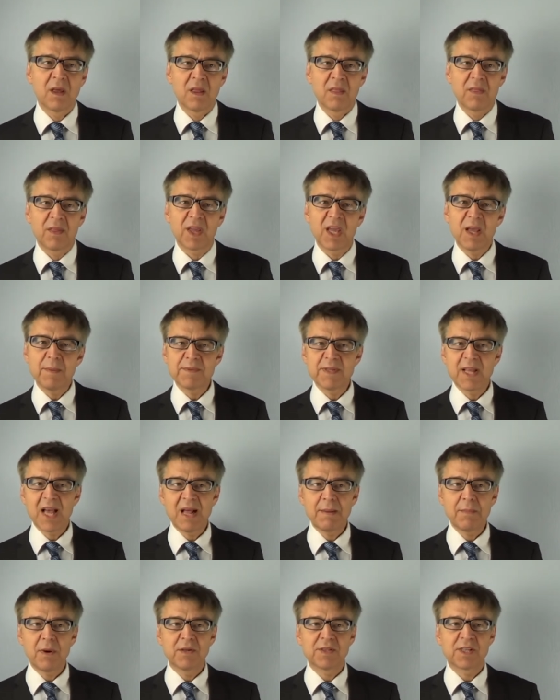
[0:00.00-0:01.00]
The gibbs
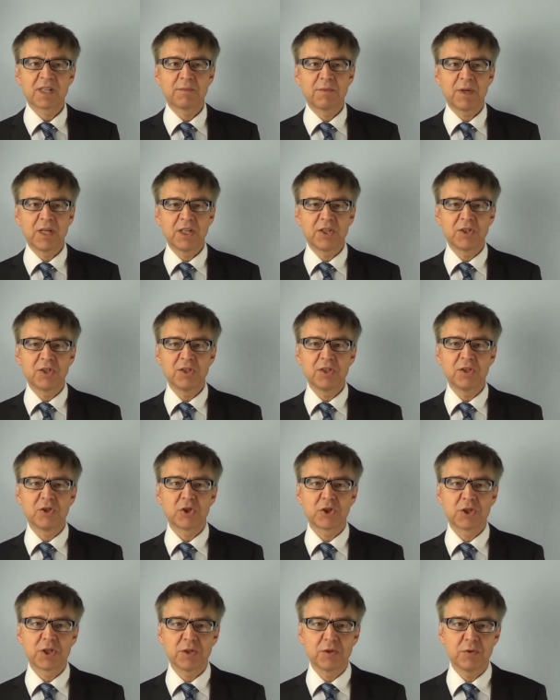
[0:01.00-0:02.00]
helmholtz equation
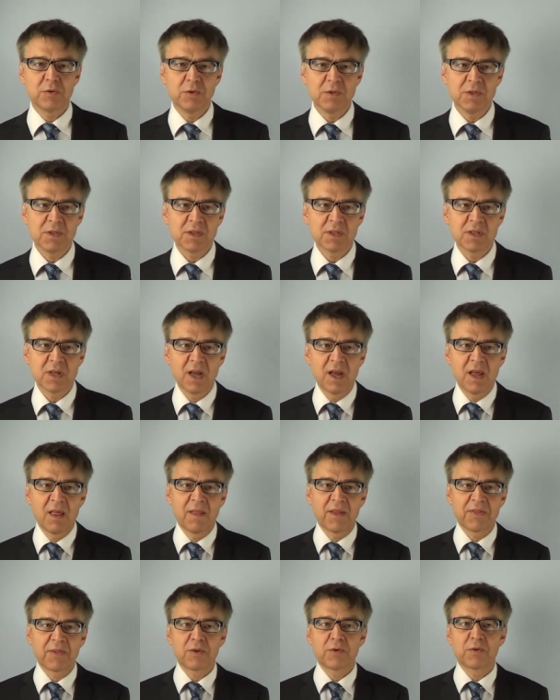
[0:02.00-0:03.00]
shows
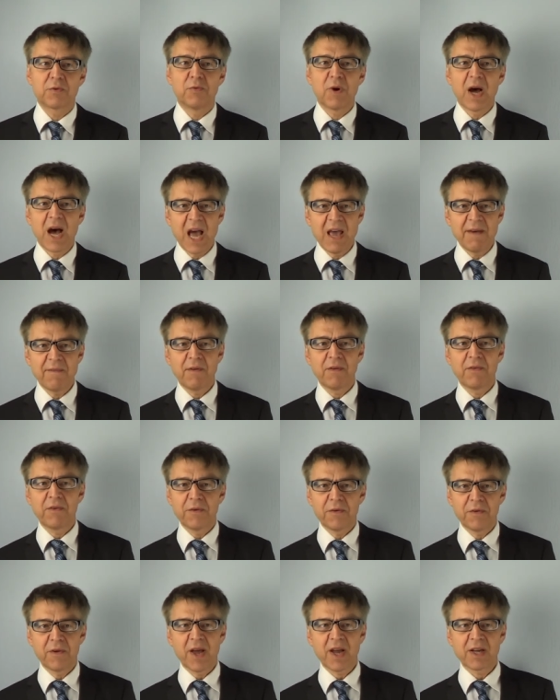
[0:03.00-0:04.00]
that the drive of a
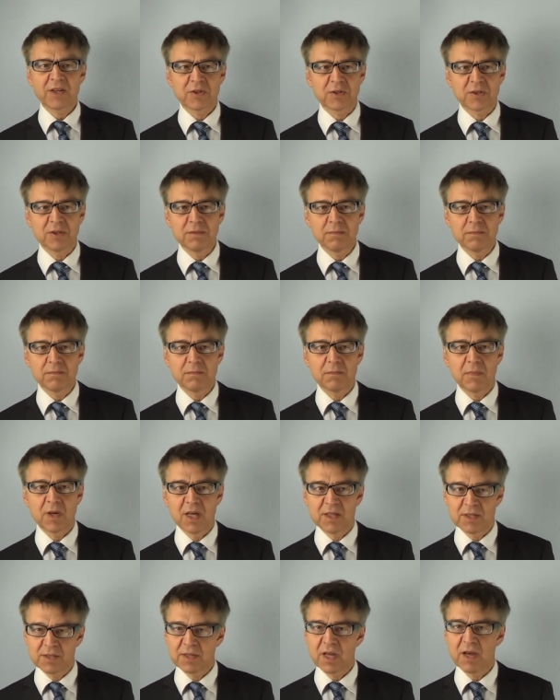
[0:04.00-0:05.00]
reaction
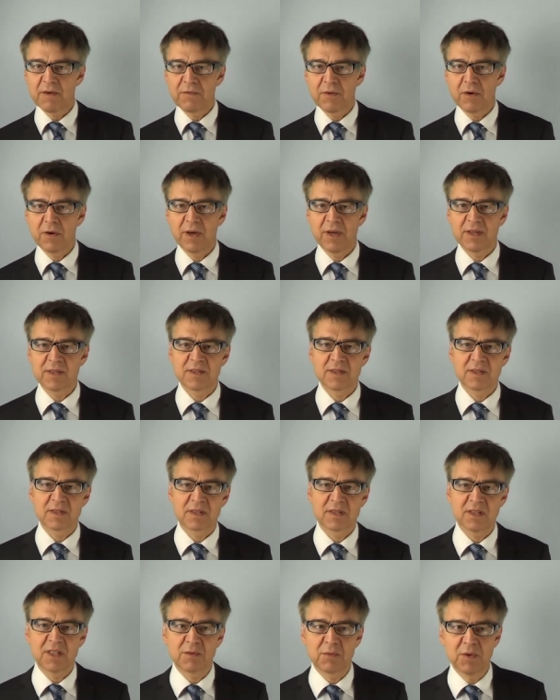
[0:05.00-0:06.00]
and therefore its
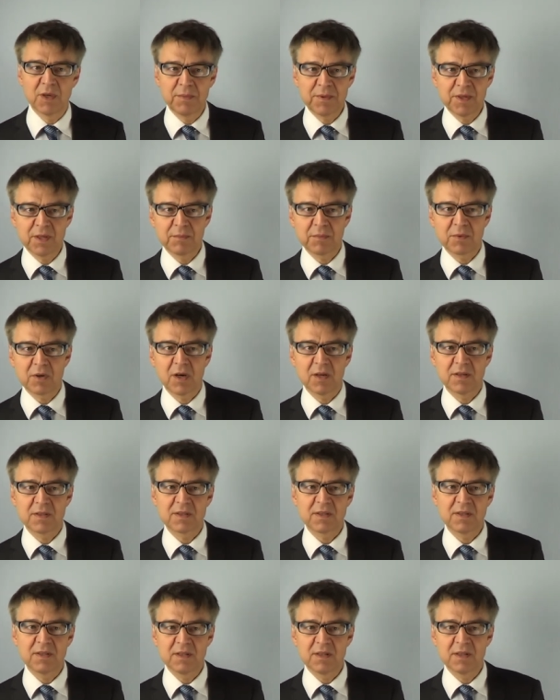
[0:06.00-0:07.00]
equilibrium
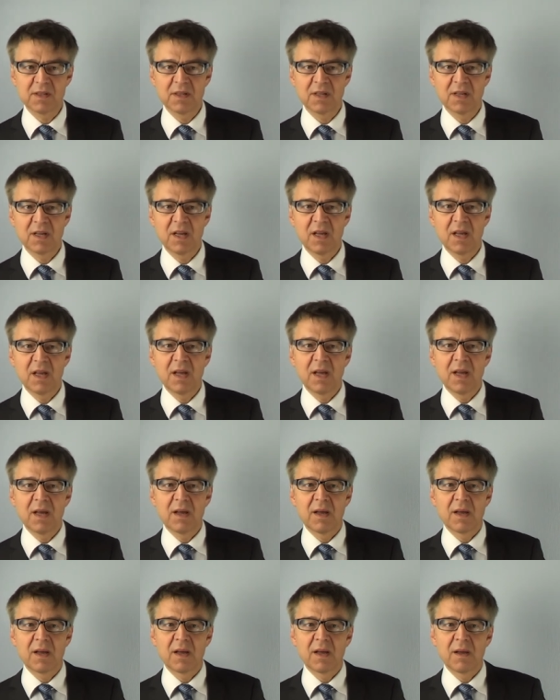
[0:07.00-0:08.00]
constant,
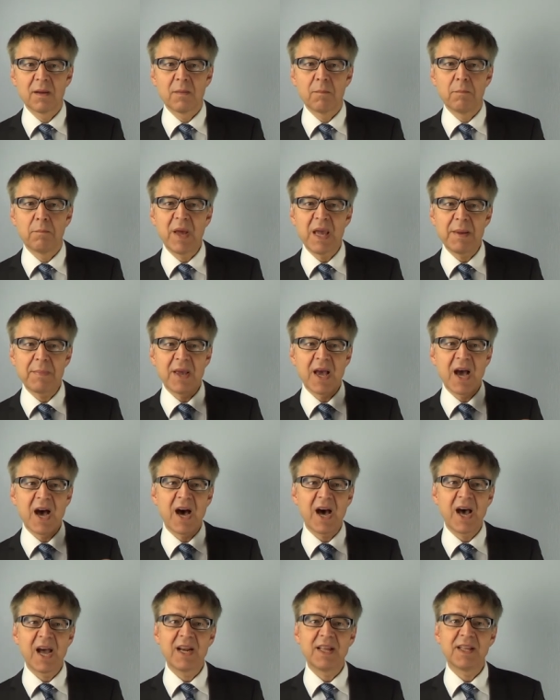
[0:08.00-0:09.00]
may be
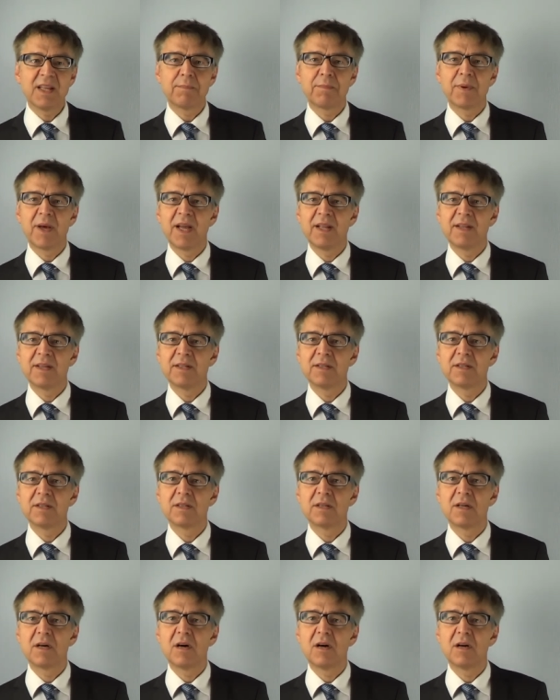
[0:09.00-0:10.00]
highly dependent
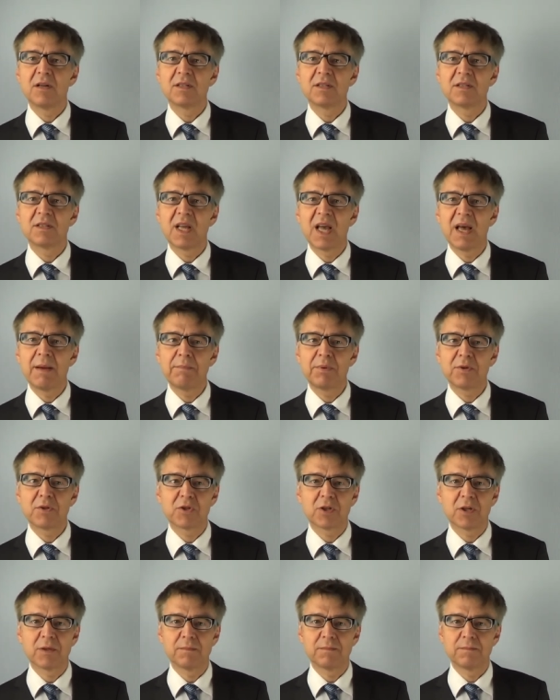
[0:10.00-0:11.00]
on temperature.